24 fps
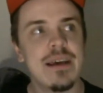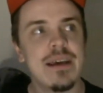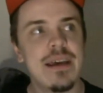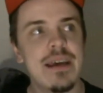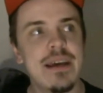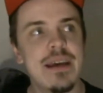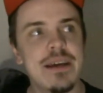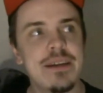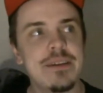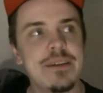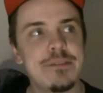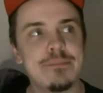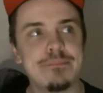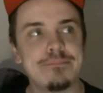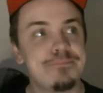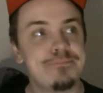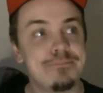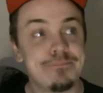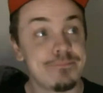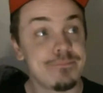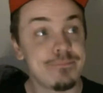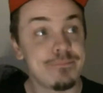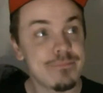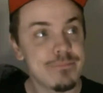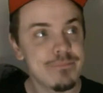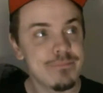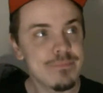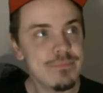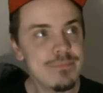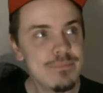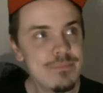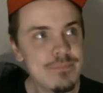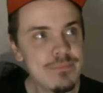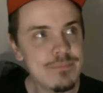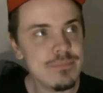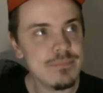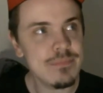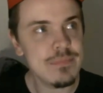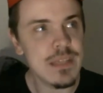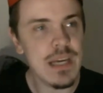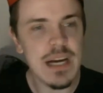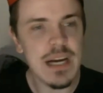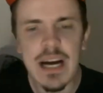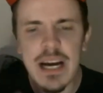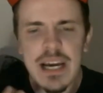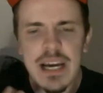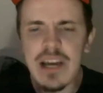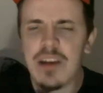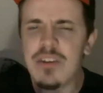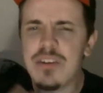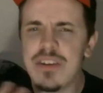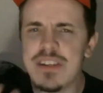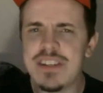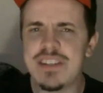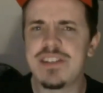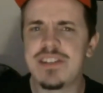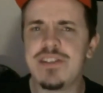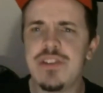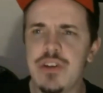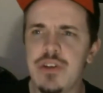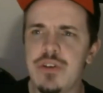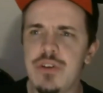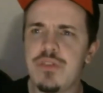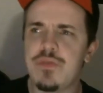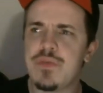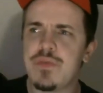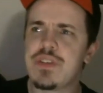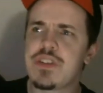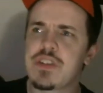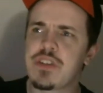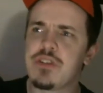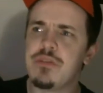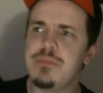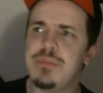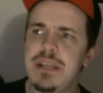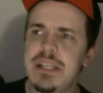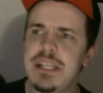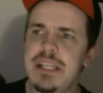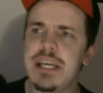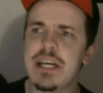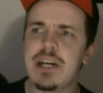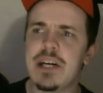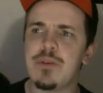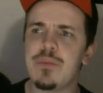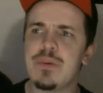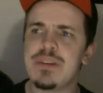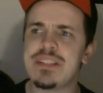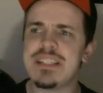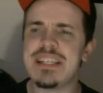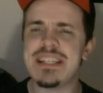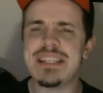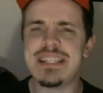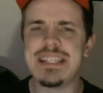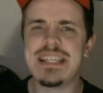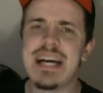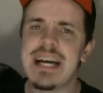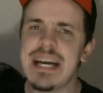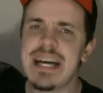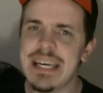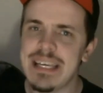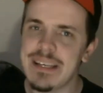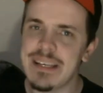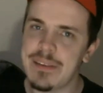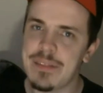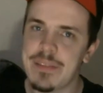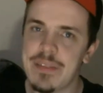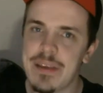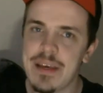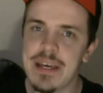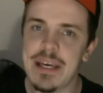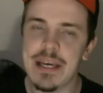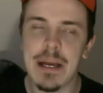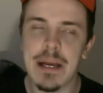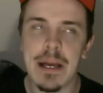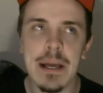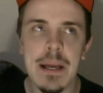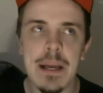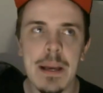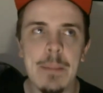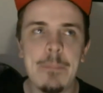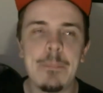And I always knew physical media was a dying thing,